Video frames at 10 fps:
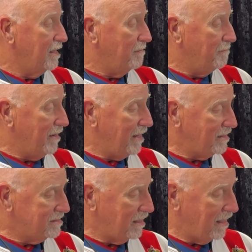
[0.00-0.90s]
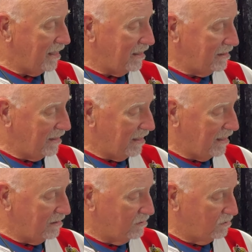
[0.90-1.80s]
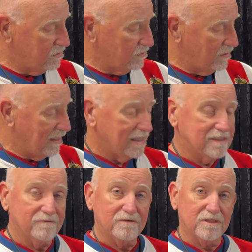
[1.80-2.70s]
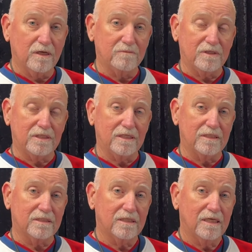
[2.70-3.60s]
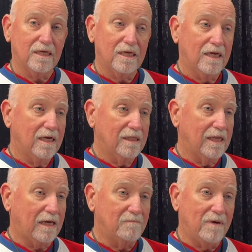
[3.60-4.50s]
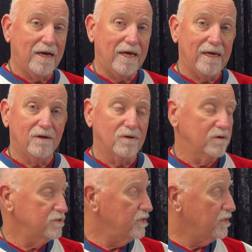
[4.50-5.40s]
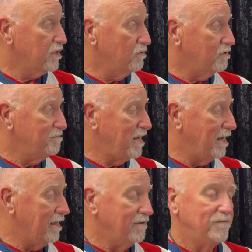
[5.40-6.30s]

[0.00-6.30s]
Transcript: Me, te, le, nos, or les. If the subject is like my head hurts, you're going to go with me.